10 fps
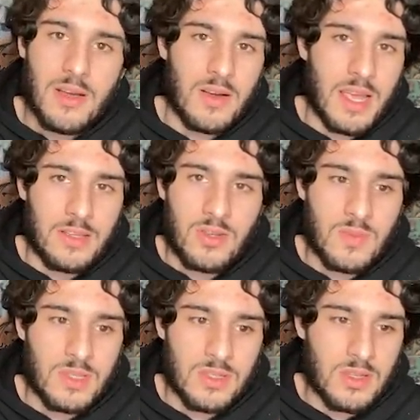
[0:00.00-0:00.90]
Okay,
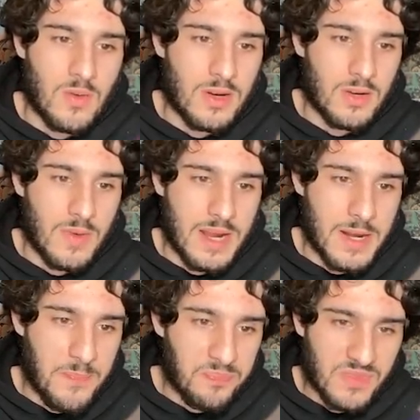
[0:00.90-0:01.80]
is so
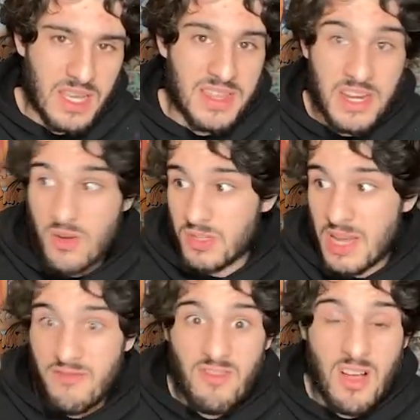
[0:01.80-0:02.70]
underrated. And then you also
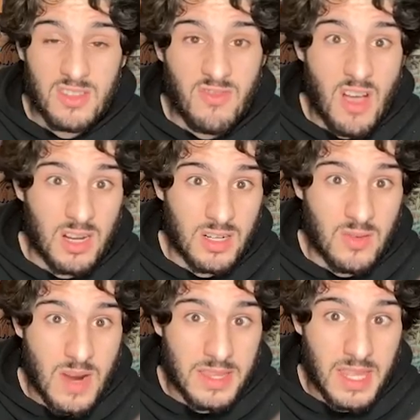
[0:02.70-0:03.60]
have Franz Wagner
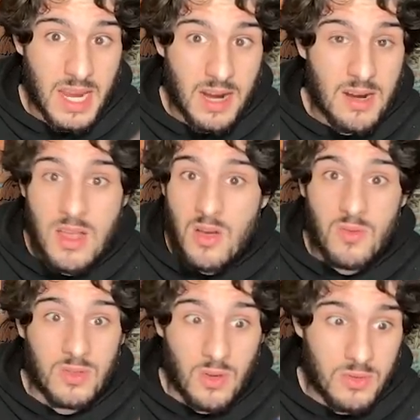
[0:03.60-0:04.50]
right there,
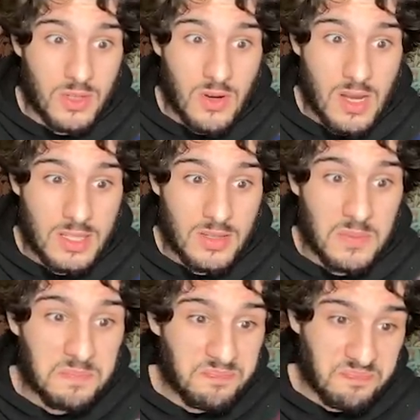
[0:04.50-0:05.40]
who's also
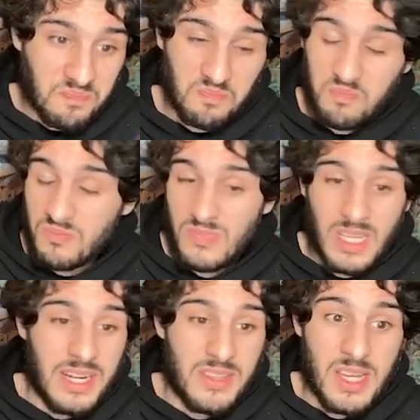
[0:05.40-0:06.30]
awesome.
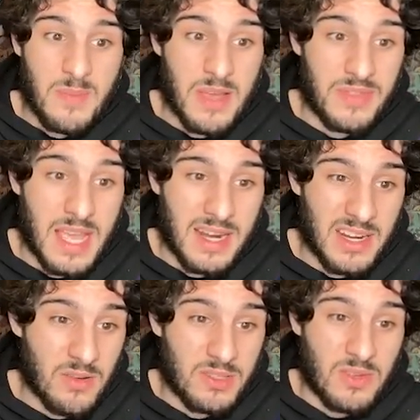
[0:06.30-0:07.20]
And you think about that, and
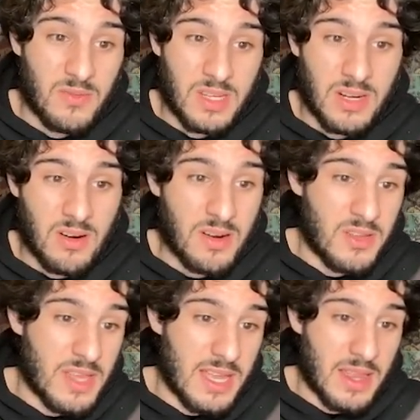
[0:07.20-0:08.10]
you also can argue
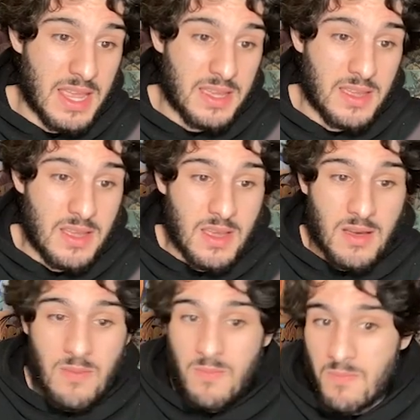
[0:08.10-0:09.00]
that, like,
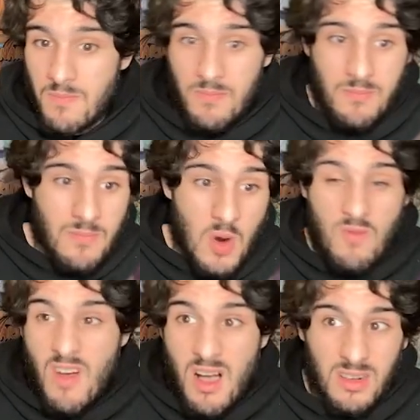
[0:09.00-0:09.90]
Mo
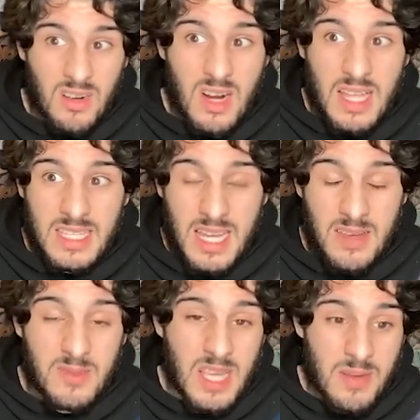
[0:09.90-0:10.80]
Wagner at
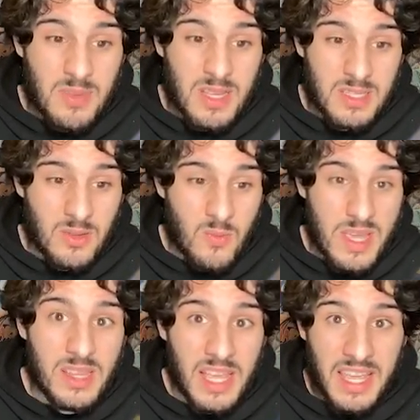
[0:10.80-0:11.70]
times kind of plays the
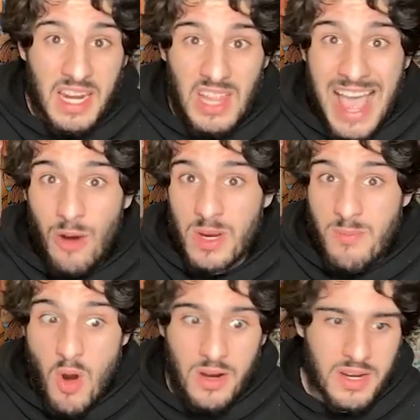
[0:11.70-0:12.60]
wing like in a Lauri
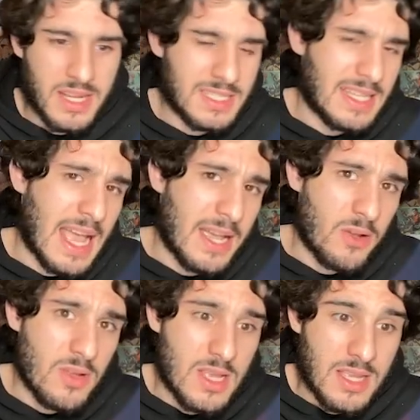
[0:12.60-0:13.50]
Markkanen
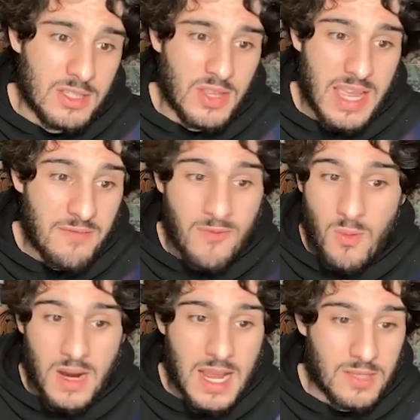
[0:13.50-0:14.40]
style. So they have
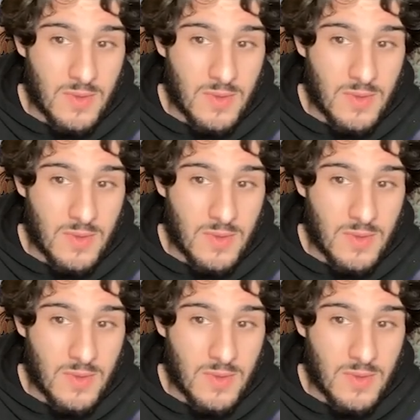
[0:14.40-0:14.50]
four guys